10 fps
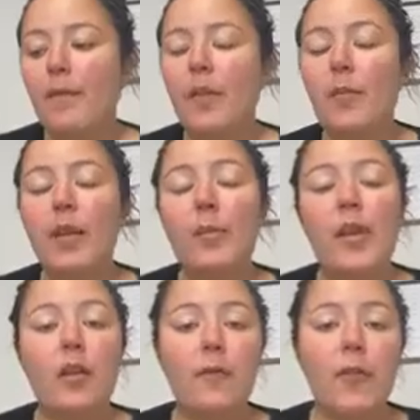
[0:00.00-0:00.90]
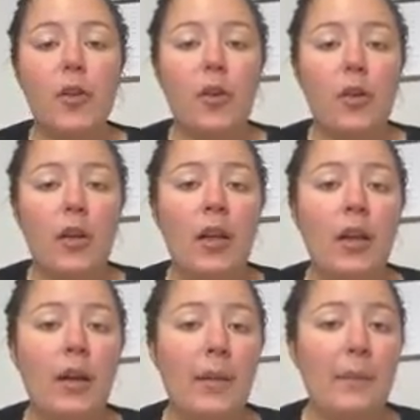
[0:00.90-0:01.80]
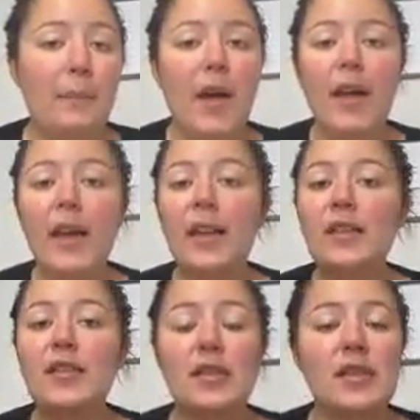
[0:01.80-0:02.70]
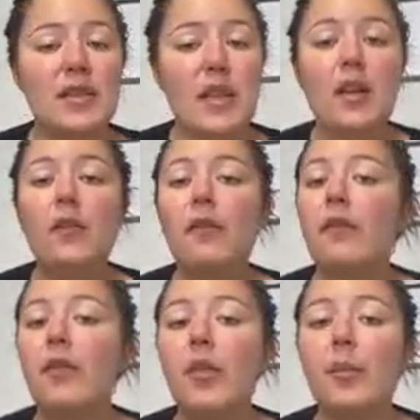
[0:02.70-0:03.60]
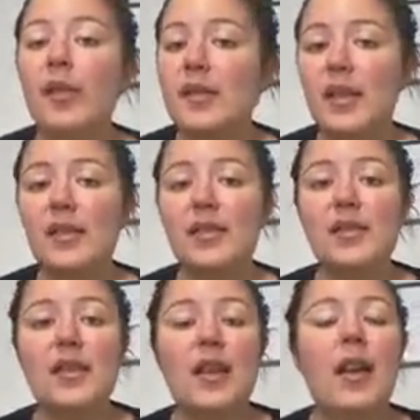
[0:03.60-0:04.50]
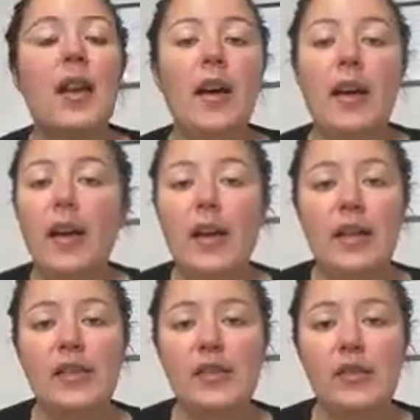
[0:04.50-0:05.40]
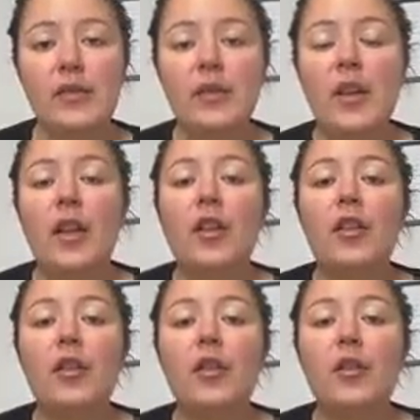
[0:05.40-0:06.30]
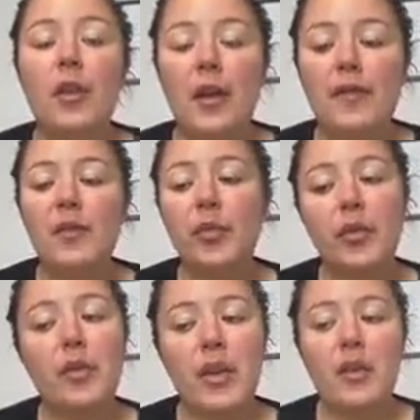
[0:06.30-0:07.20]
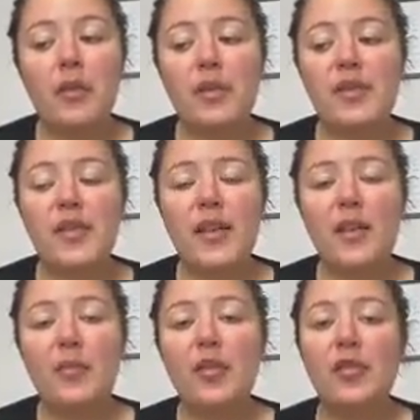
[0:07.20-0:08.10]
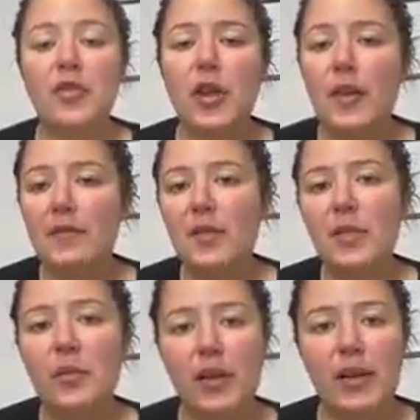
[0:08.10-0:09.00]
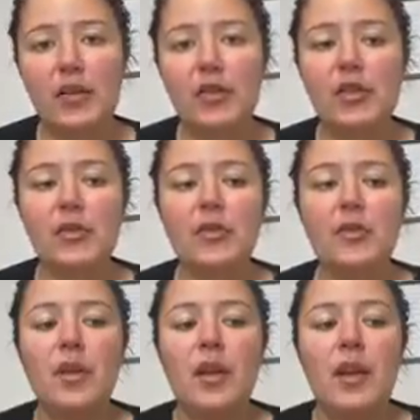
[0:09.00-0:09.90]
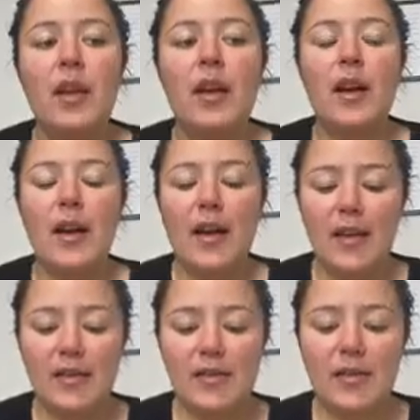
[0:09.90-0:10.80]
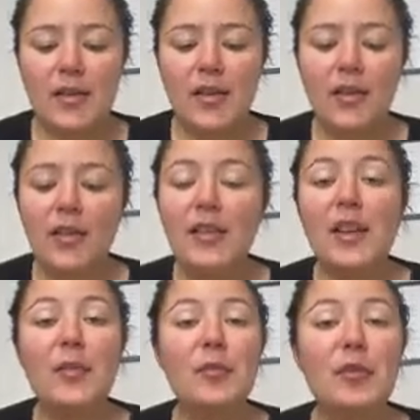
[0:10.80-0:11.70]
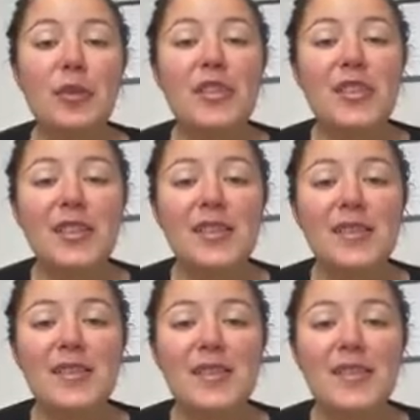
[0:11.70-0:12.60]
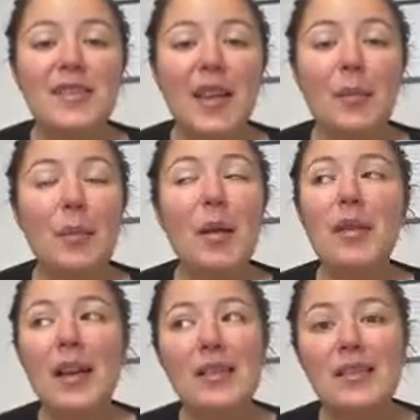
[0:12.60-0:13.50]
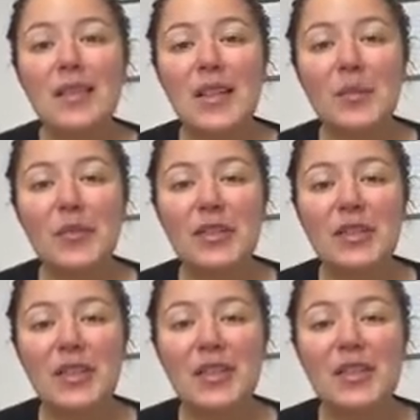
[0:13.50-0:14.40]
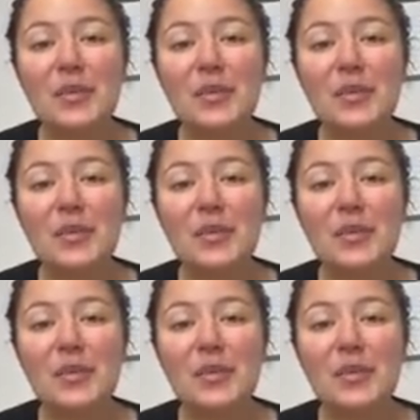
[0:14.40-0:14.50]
the betterment of your mind, yourself, your business, ahatu, you have to put your ego aside because you have to be willing to ask the dumb questions and maybe ask the dumb questions